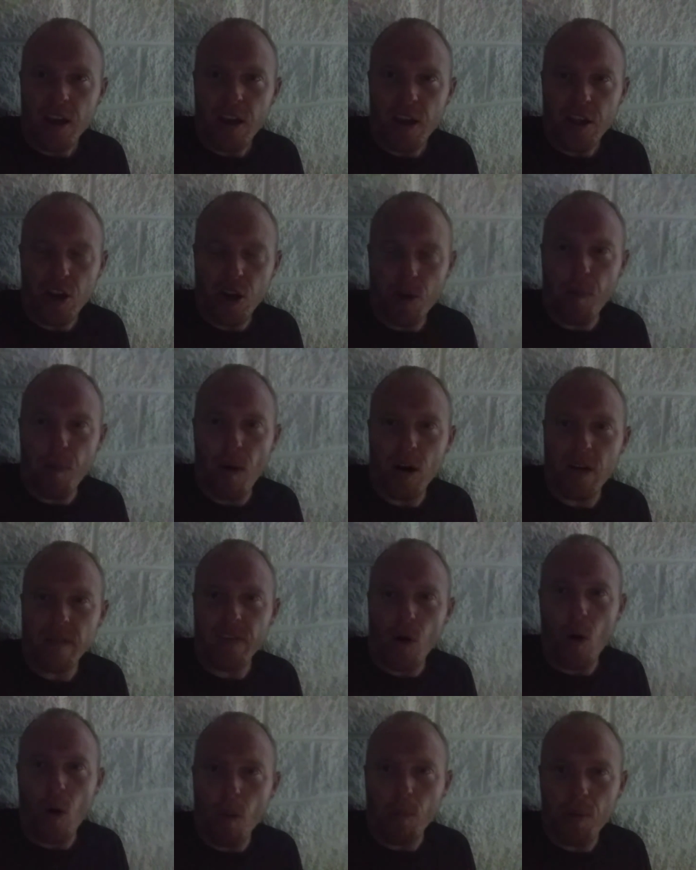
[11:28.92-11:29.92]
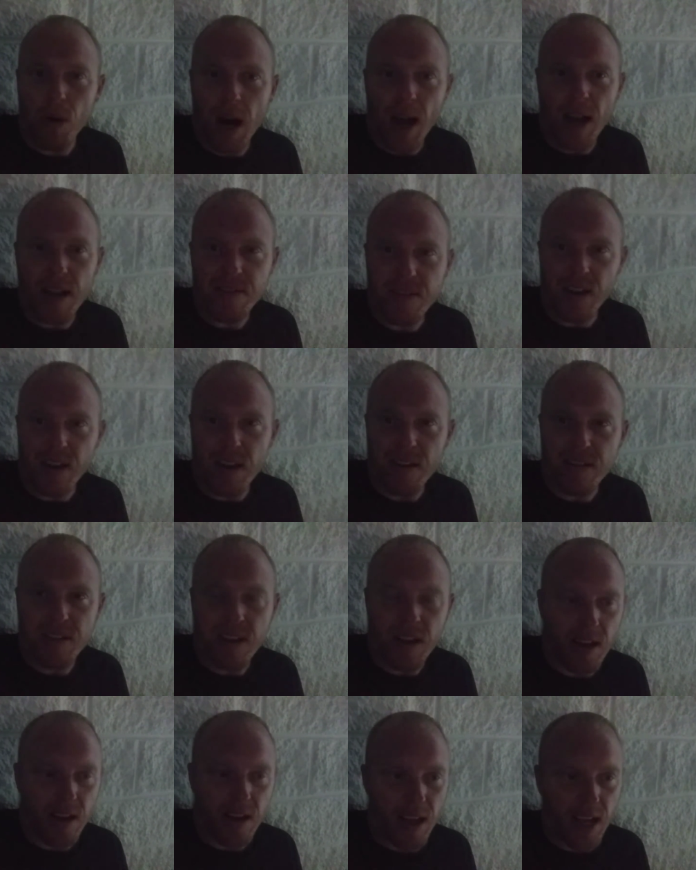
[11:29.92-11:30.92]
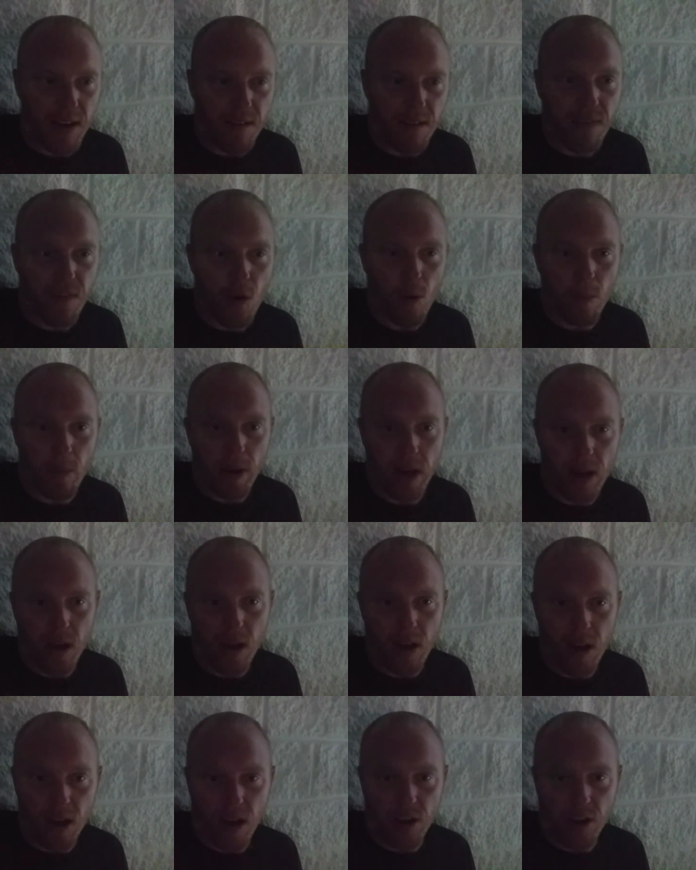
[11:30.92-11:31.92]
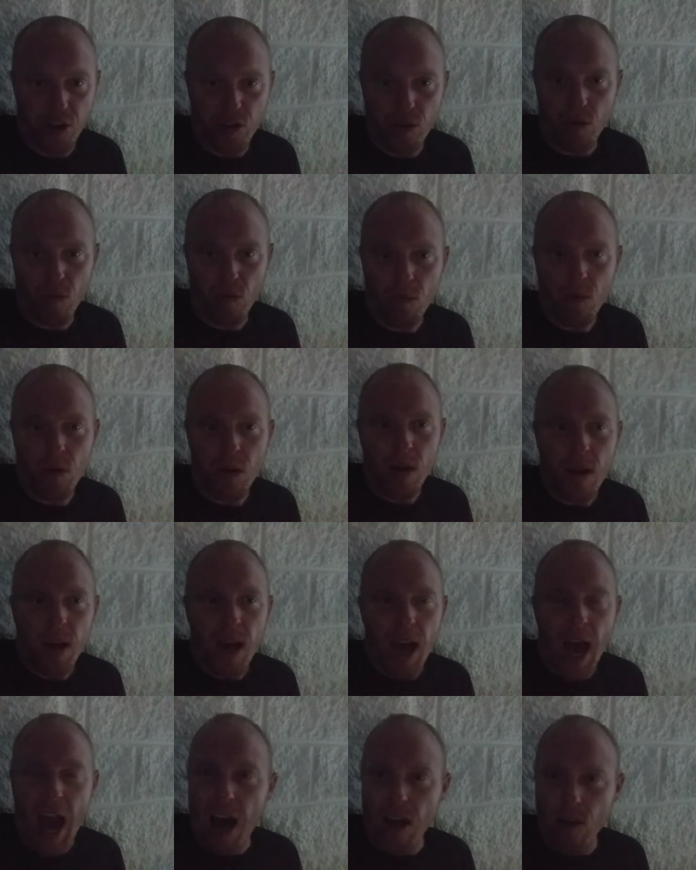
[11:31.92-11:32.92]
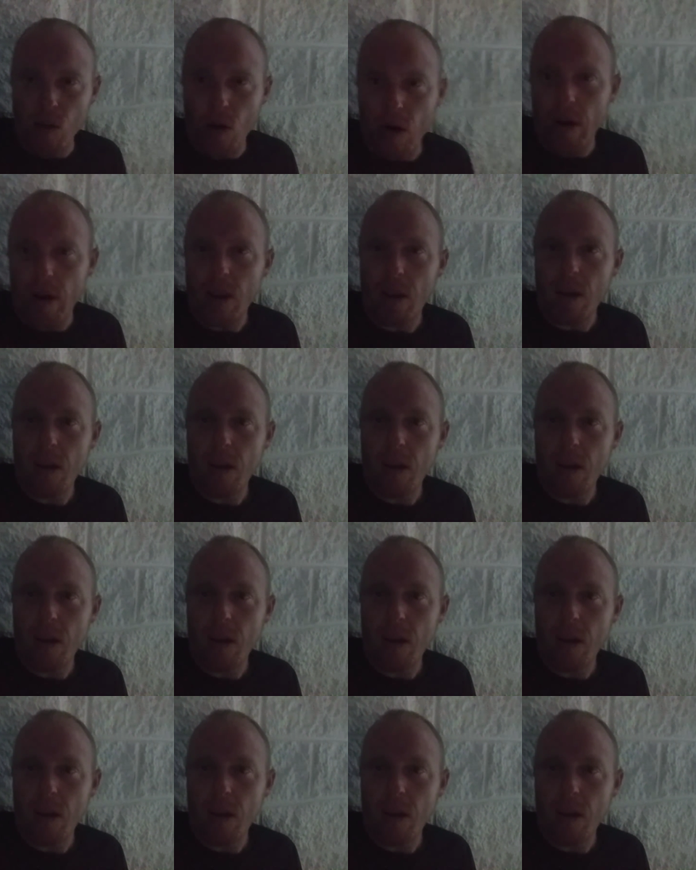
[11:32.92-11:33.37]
You're part of the whole process in forming a new alloy,